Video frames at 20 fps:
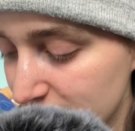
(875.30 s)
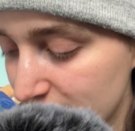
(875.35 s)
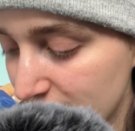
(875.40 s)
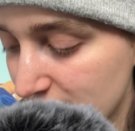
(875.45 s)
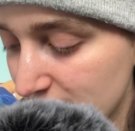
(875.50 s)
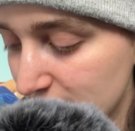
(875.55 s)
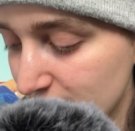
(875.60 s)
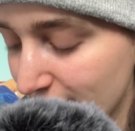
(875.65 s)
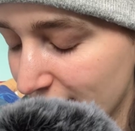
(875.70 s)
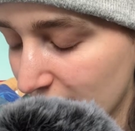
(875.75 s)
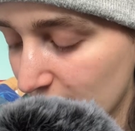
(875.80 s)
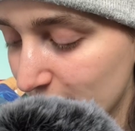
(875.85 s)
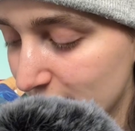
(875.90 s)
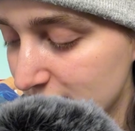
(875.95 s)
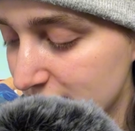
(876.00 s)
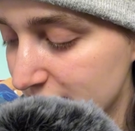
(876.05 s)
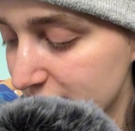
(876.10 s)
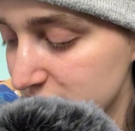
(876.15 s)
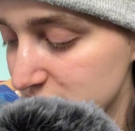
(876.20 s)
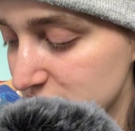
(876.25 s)
any
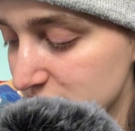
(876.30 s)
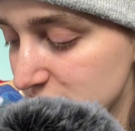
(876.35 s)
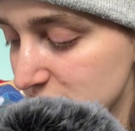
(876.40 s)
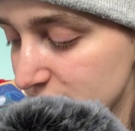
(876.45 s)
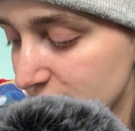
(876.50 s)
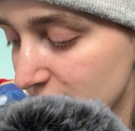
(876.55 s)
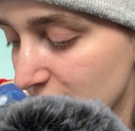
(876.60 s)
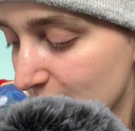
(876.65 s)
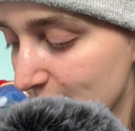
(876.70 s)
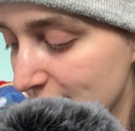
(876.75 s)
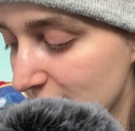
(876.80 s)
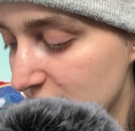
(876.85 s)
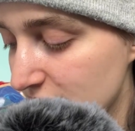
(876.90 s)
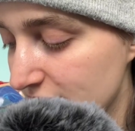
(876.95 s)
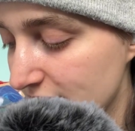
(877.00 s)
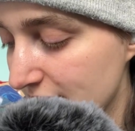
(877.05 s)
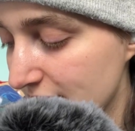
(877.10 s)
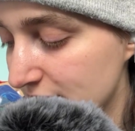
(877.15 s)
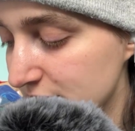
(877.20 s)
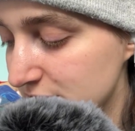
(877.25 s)
recommendations for coming of
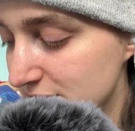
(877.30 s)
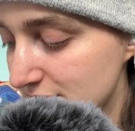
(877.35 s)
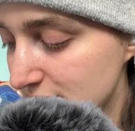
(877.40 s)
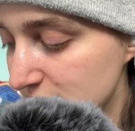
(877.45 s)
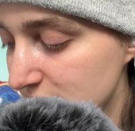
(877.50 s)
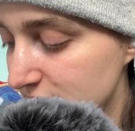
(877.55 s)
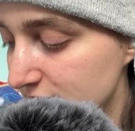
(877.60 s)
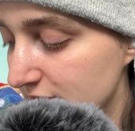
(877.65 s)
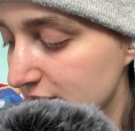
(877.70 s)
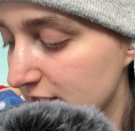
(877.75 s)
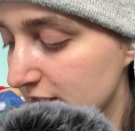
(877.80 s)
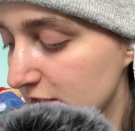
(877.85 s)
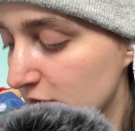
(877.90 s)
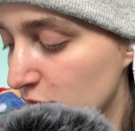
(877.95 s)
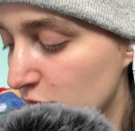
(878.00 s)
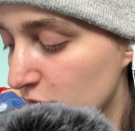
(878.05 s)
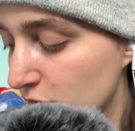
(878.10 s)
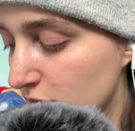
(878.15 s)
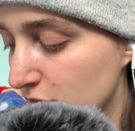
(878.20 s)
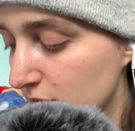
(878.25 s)
age TV
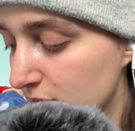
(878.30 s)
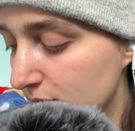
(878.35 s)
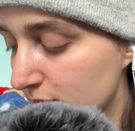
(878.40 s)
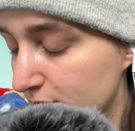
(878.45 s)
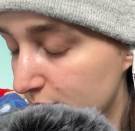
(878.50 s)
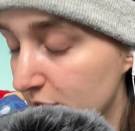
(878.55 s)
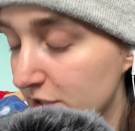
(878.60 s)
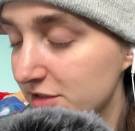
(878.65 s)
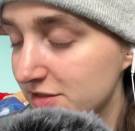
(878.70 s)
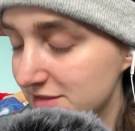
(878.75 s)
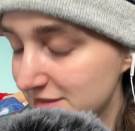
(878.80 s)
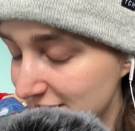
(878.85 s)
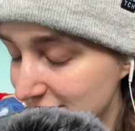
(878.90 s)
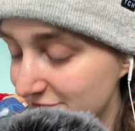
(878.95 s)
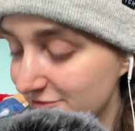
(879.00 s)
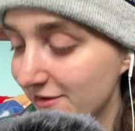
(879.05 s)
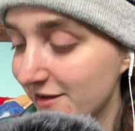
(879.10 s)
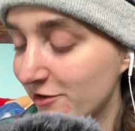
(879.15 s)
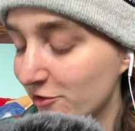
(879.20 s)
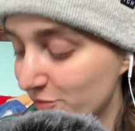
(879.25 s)
or books,
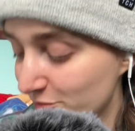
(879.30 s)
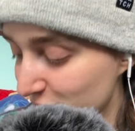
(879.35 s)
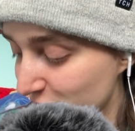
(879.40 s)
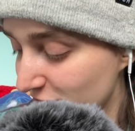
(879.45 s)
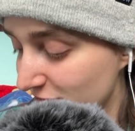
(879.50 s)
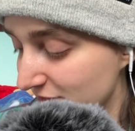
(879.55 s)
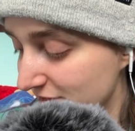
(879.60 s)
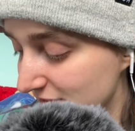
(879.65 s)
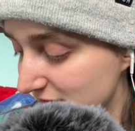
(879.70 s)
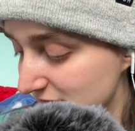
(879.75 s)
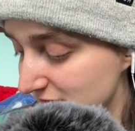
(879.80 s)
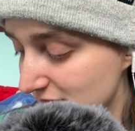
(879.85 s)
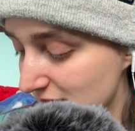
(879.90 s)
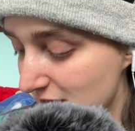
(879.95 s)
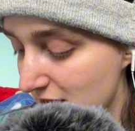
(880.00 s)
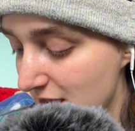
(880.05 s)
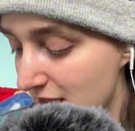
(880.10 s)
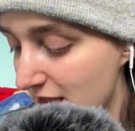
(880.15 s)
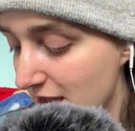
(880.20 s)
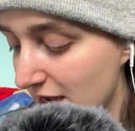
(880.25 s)
TV or movies?
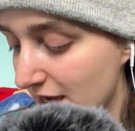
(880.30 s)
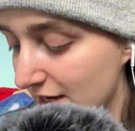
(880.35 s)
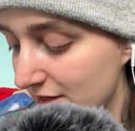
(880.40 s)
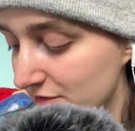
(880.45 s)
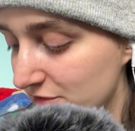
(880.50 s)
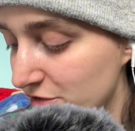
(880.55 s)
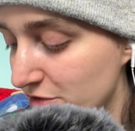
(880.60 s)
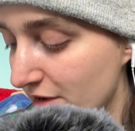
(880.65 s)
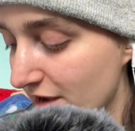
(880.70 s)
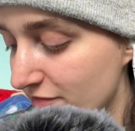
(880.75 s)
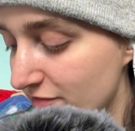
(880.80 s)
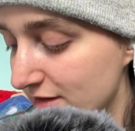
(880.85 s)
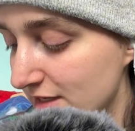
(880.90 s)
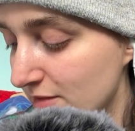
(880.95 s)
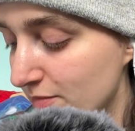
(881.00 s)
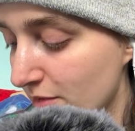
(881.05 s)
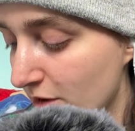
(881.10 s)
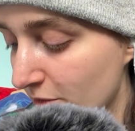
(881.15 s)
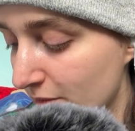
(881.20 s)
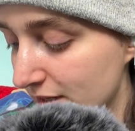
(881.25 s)
And do you have any
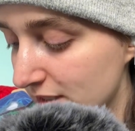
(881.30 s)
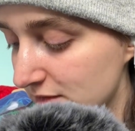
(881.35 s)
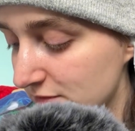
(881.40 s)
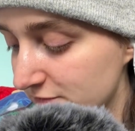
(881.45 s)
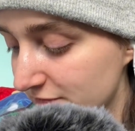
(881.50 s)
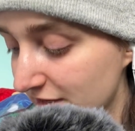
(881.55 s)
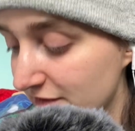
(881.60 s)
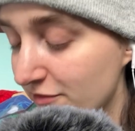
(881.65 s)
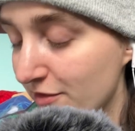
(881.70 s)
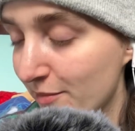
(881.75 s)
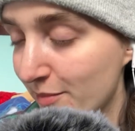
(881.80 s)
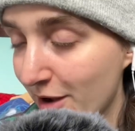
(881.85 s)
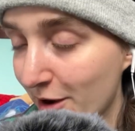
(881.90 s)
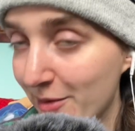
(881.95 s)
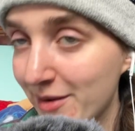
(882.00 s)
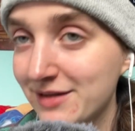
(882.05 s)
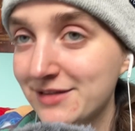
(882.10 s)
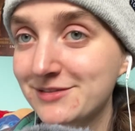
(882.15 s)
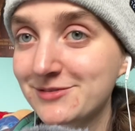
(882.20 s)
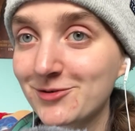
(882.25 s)
favourite
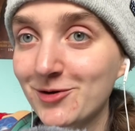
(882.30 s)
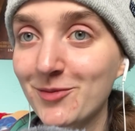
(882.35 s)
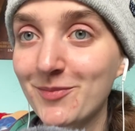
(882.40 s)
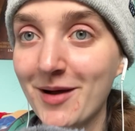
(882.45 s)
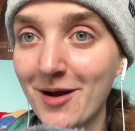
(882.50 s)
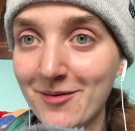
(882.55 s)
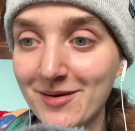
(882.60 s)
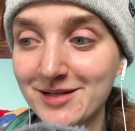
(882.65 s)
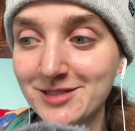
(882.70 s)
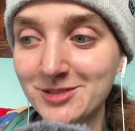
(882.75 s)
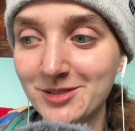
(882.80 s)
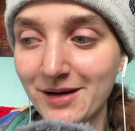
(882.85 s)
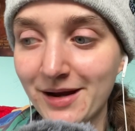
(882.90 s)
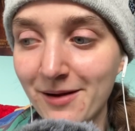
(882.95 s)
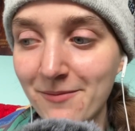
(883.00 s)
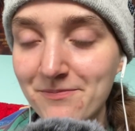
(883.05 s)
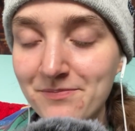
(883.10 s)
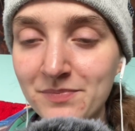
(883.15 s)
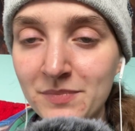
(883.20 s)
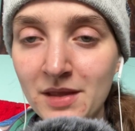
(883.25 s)
poets or poetry?
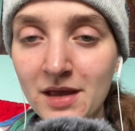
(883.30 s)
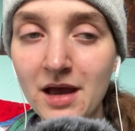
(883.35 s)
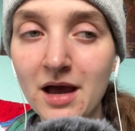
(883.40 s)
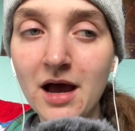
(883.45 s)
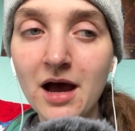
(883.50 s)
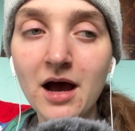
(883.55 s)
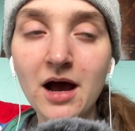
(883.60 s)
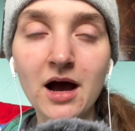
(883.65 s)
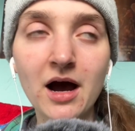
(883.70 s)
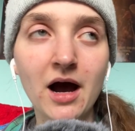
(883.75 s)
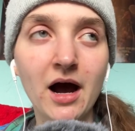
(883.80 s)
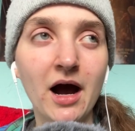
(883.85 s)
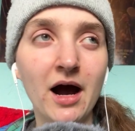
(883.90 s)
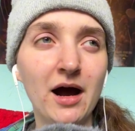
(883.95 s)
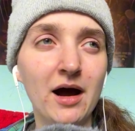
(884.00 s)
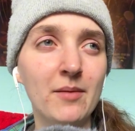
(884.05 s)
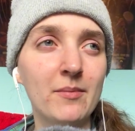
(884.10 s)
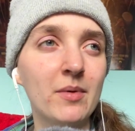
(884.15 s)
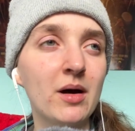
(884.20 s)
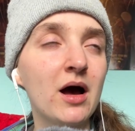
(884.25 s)

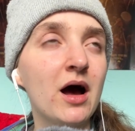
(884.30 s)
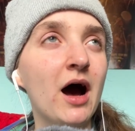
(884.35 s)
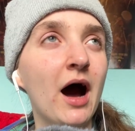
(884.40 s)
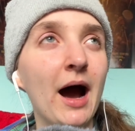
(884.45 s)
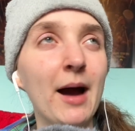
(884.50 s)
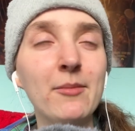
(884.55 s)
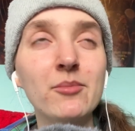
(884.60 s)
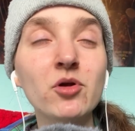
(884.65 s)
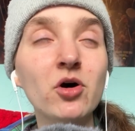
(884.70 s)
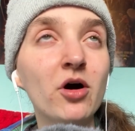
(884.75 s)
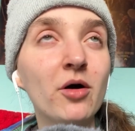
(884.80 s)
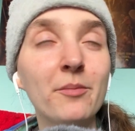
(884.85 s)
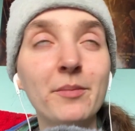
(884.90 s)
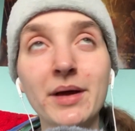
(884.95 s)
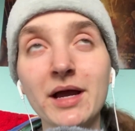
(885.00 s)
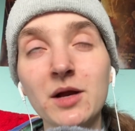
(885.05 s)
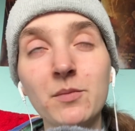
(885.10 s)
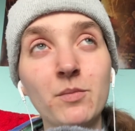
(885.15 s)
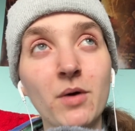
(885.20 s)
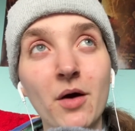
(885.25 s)
I'm not a
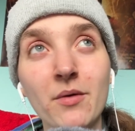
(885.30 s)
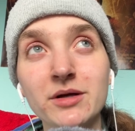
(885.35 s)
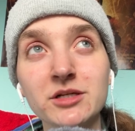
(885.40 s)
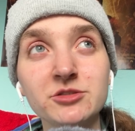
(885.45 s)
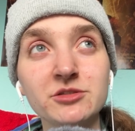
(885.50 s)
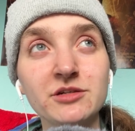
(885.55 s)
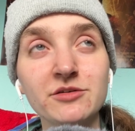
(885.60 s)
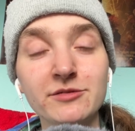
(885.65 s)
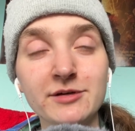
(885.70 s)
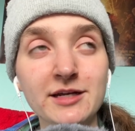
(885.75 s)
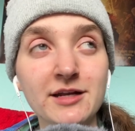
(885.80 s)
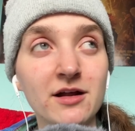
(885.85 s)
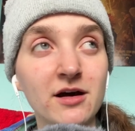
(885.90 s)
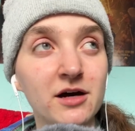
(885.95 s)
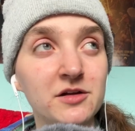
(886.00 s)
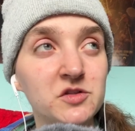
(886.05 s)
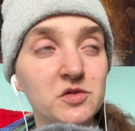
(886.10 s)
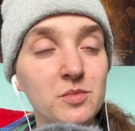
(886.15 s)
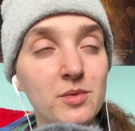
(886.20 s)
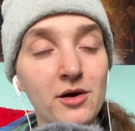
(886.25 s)
big poetry reader,
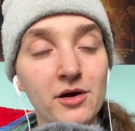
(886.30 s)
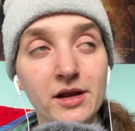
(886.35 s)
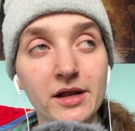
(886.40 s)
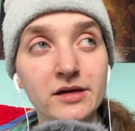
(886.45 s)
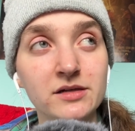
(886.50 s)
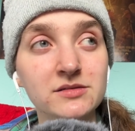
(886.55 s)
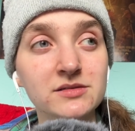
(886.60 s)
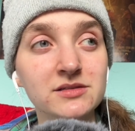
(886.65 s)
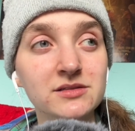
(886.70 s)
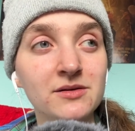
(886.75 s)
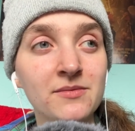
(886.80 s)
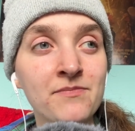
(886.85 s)
to be honest.